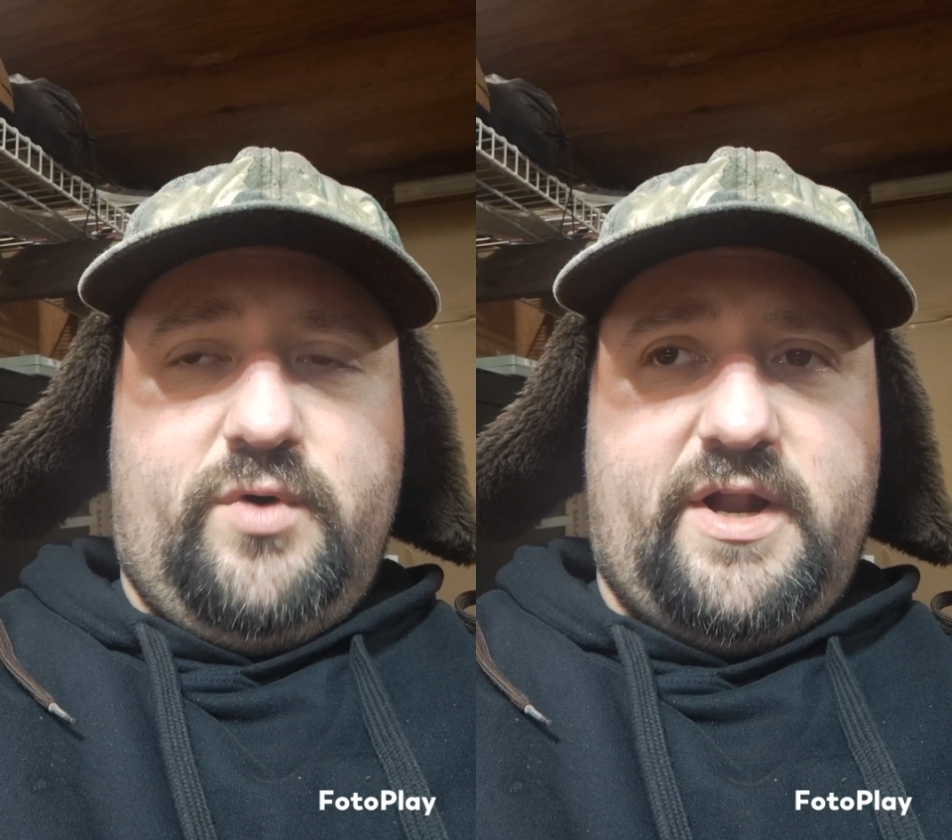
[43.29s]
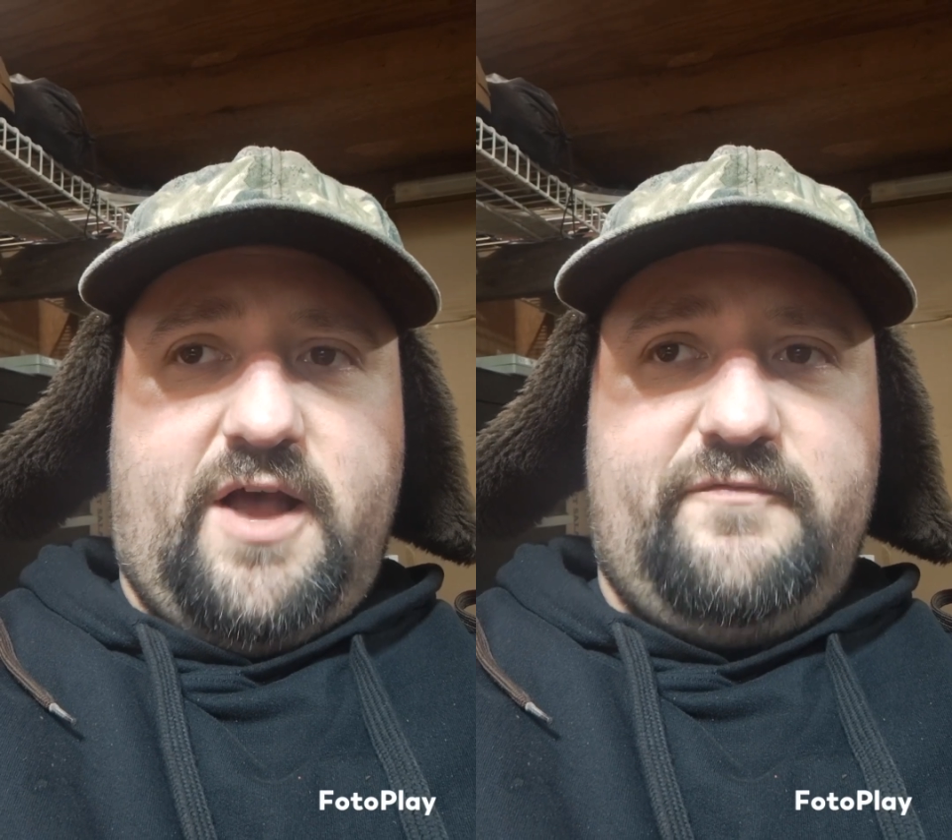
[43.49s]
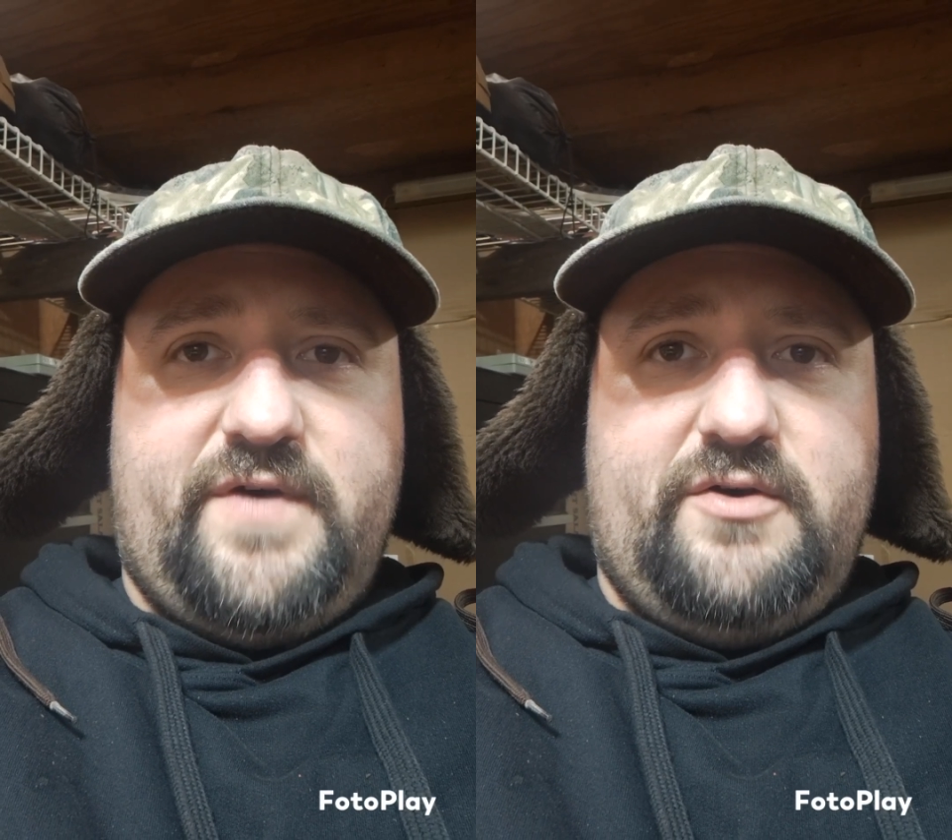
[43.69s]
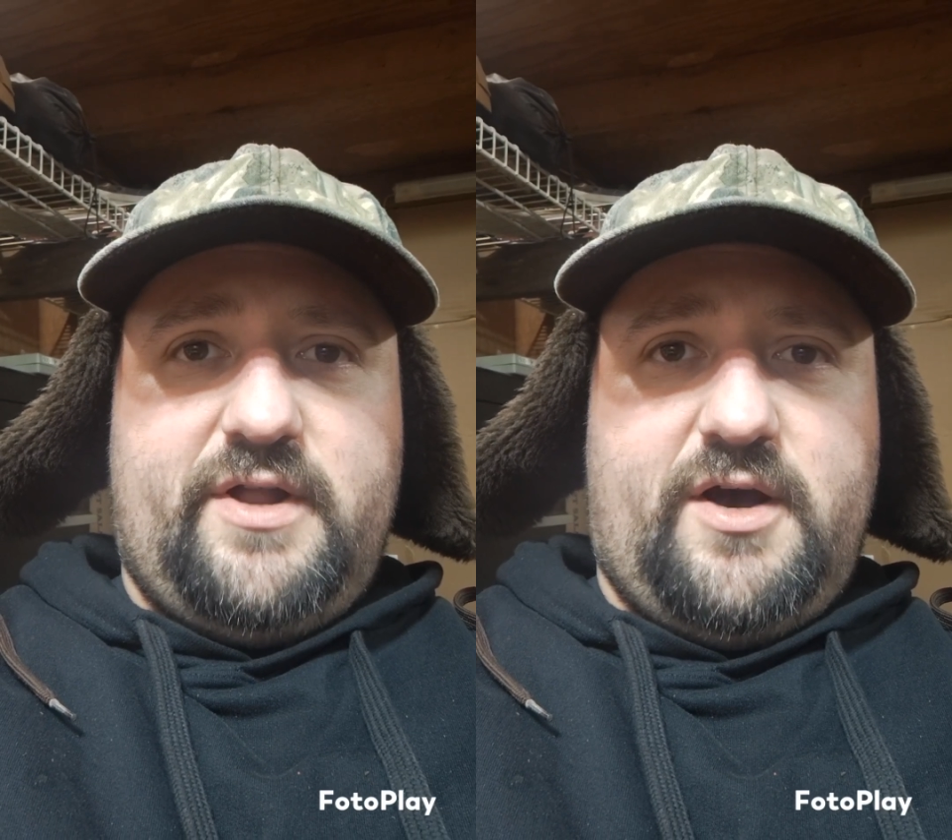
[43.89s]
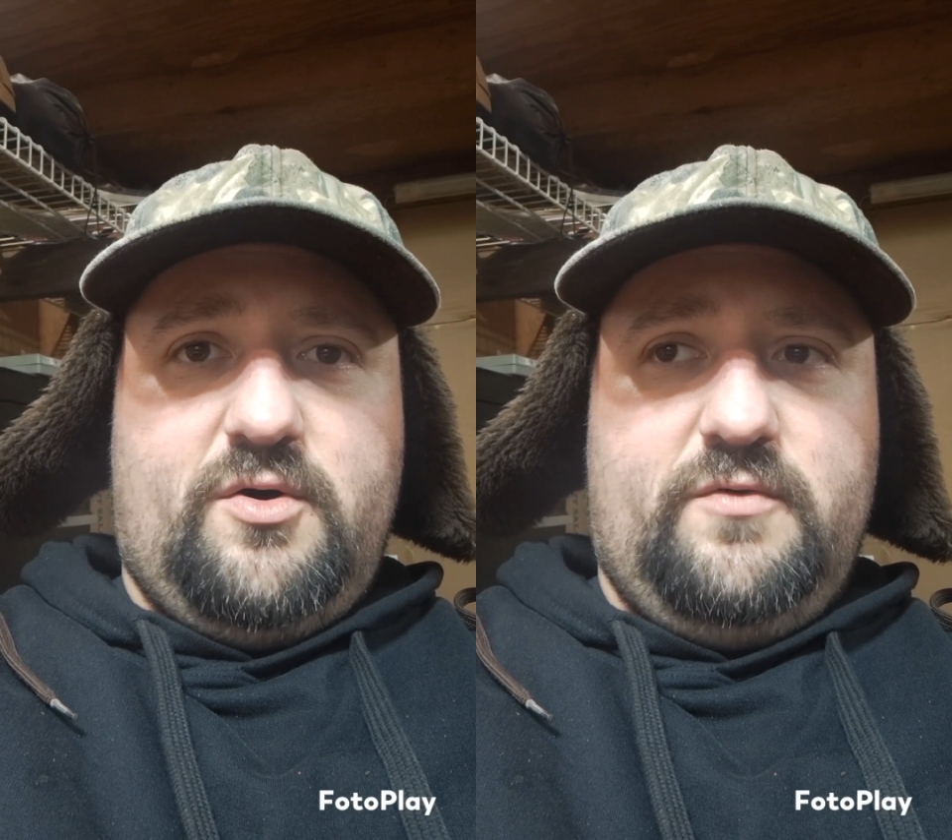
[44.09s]
what I
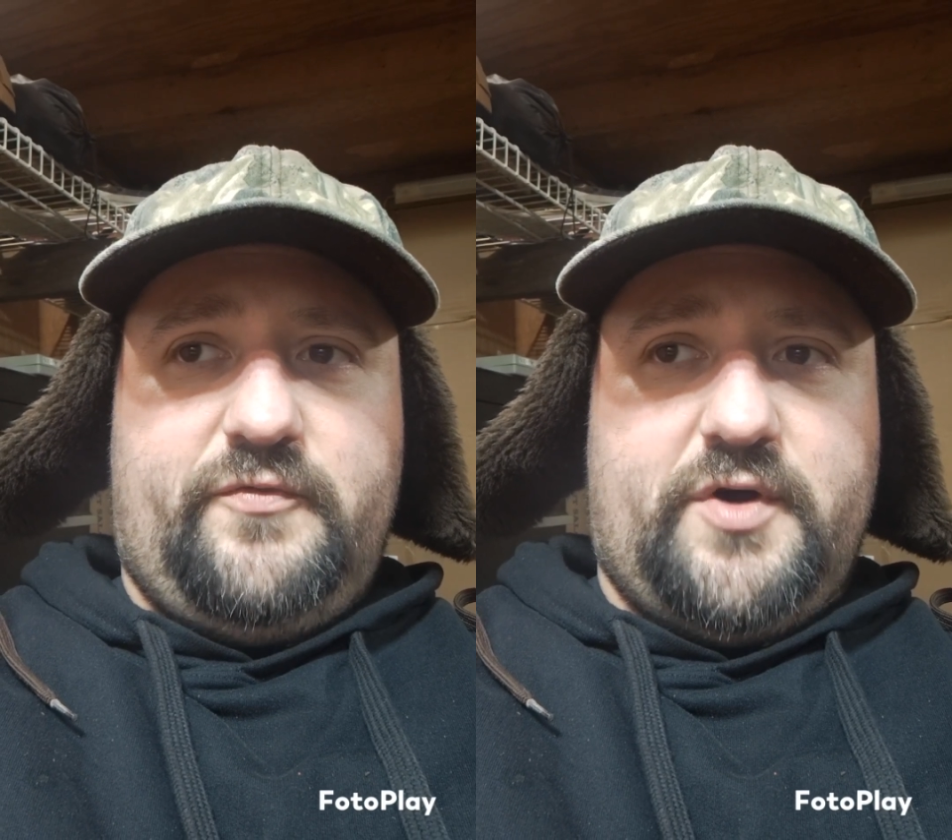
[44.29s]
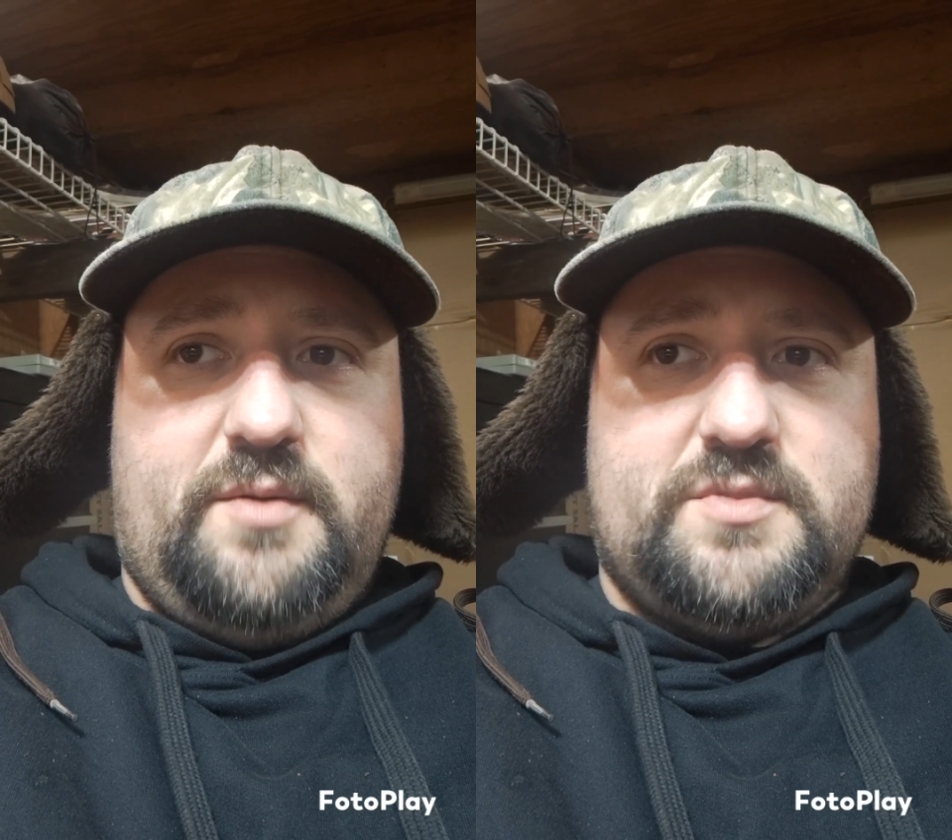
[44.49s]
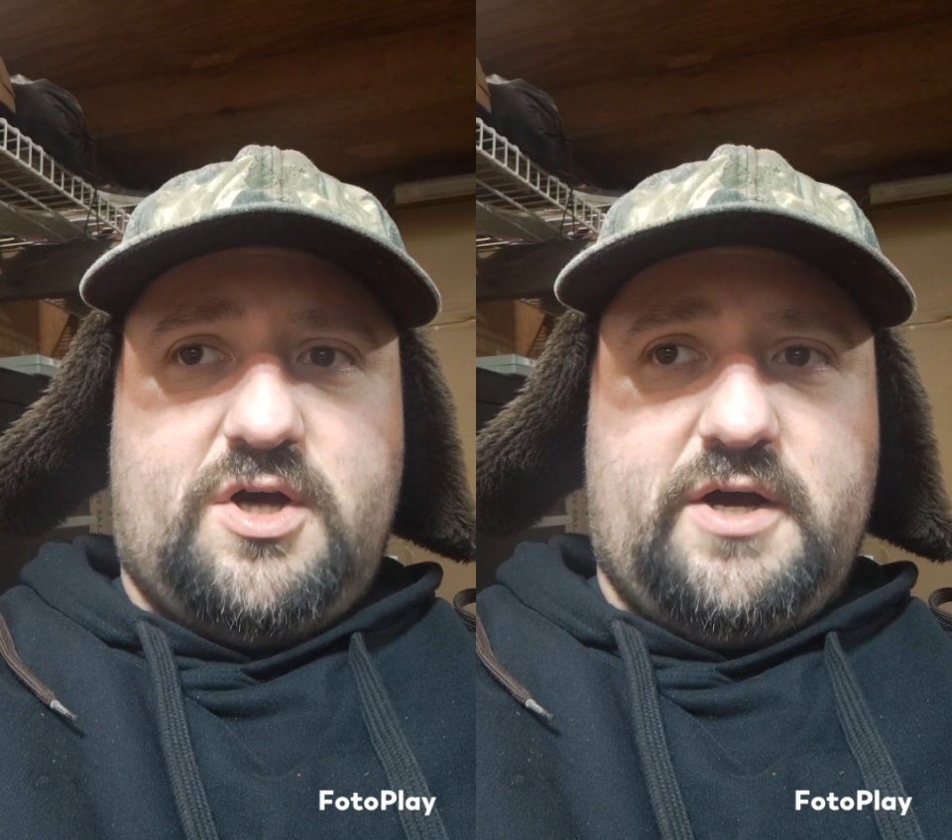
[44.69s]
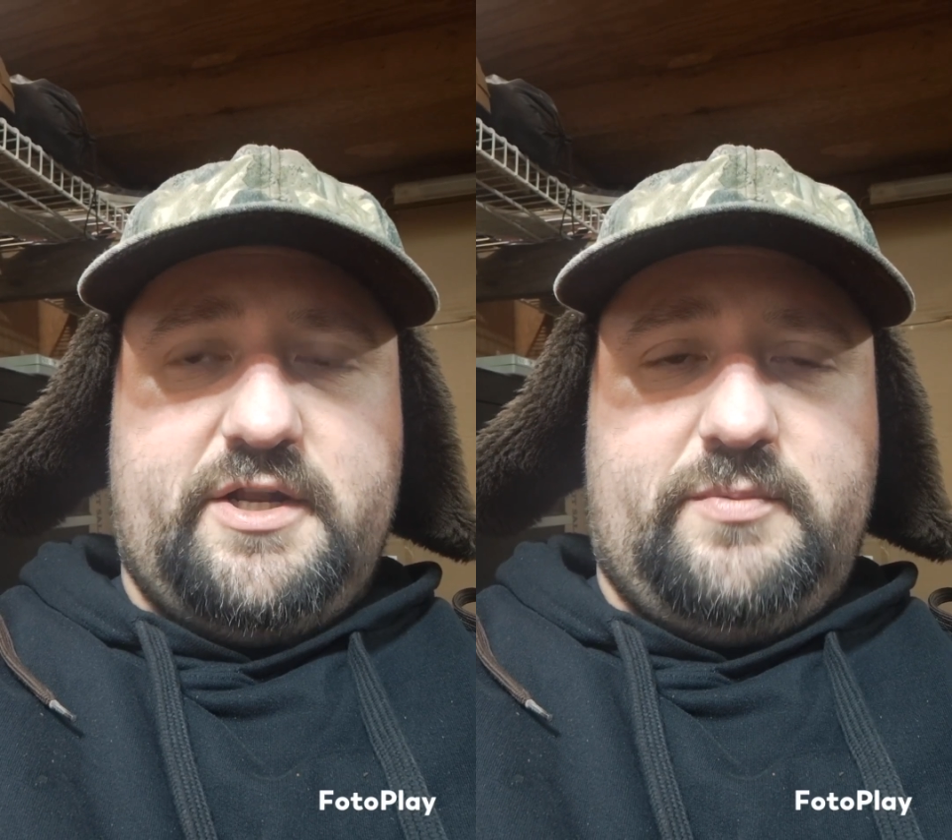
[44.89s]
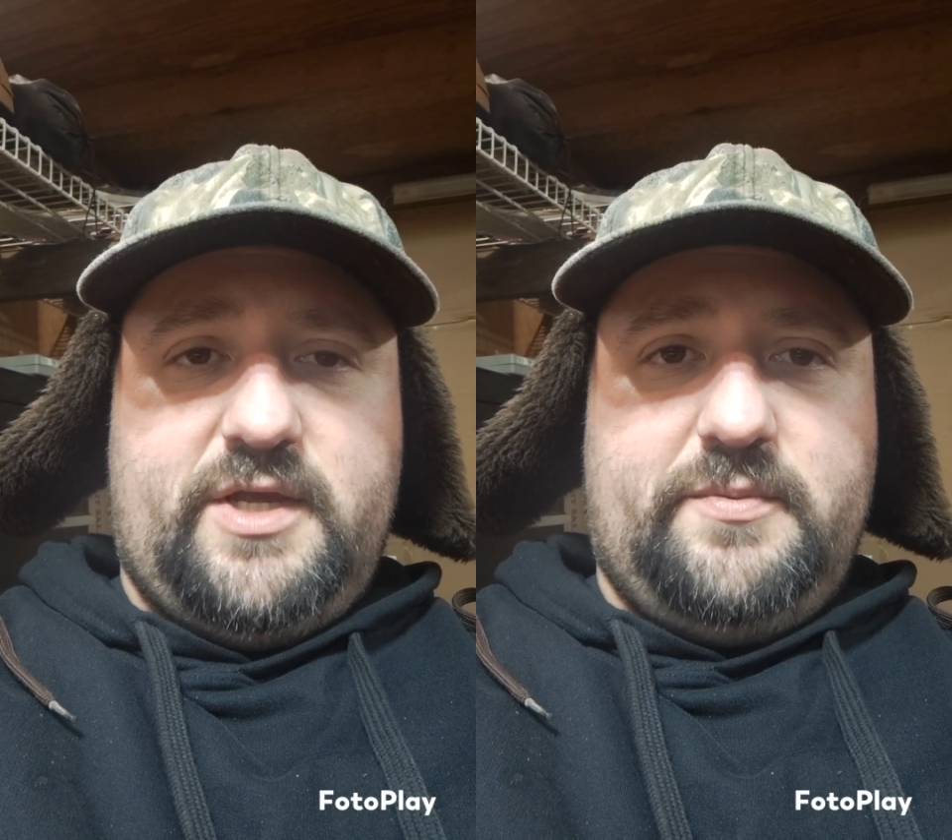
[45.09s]
found out from
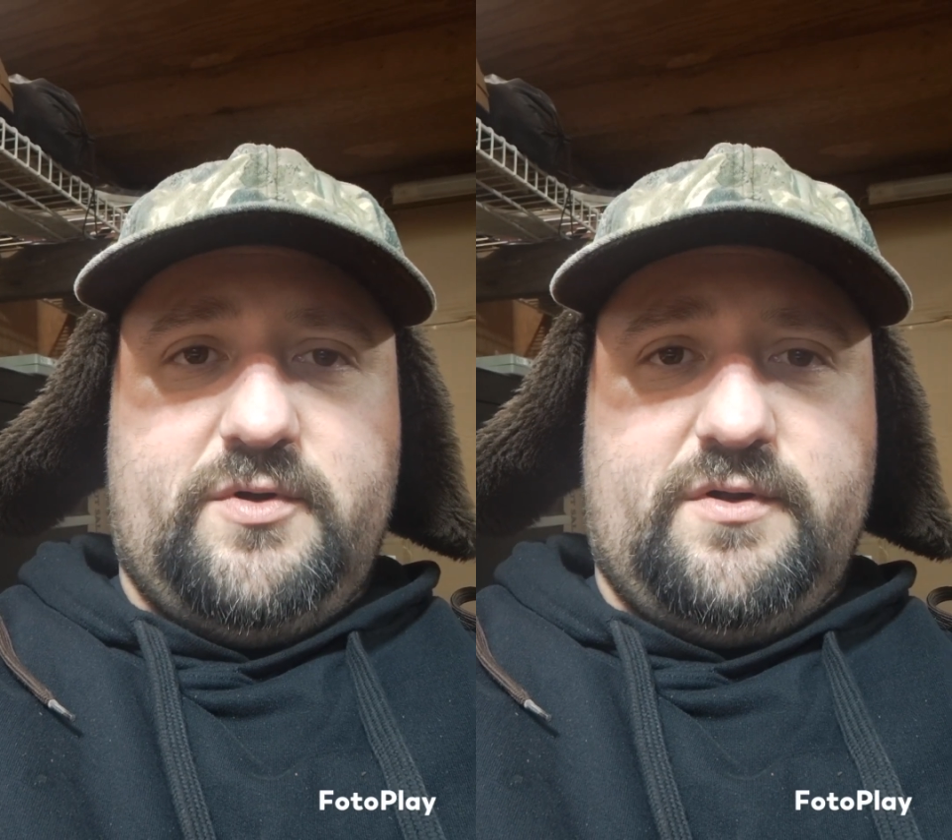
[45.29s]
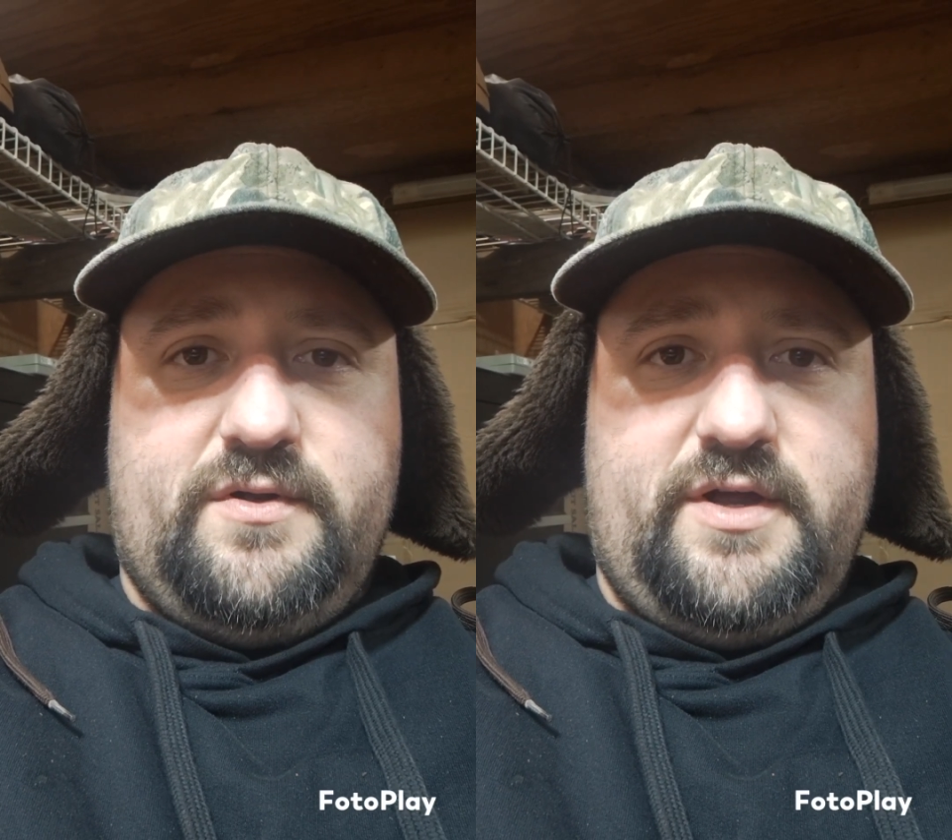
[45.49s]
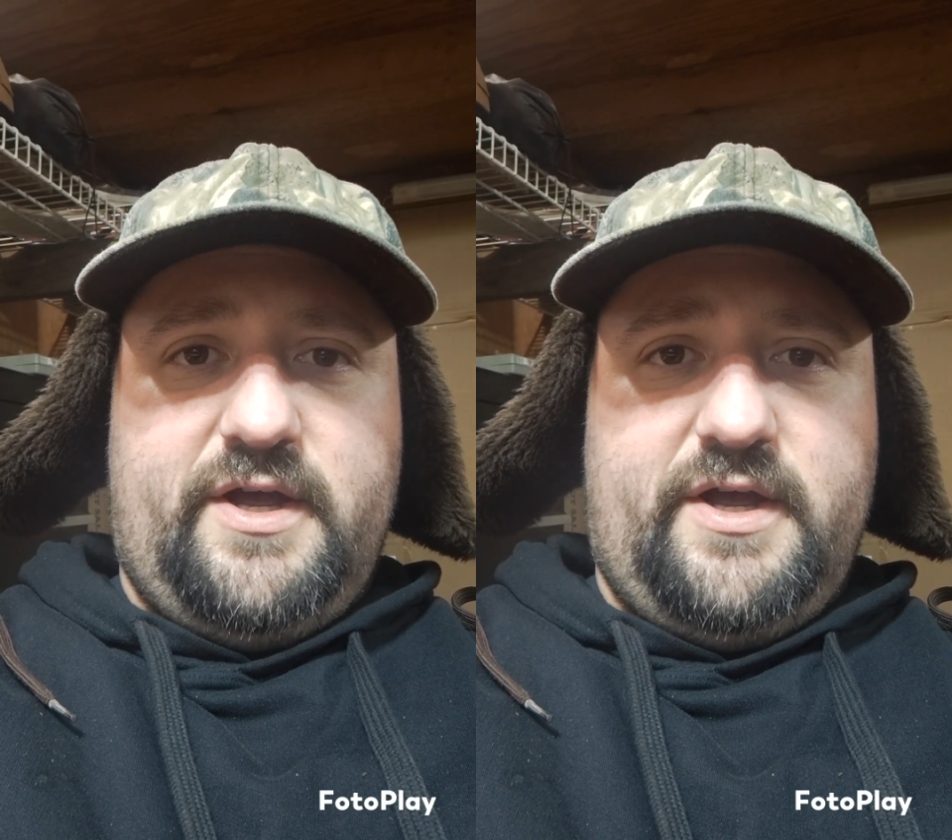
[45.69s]
talking to people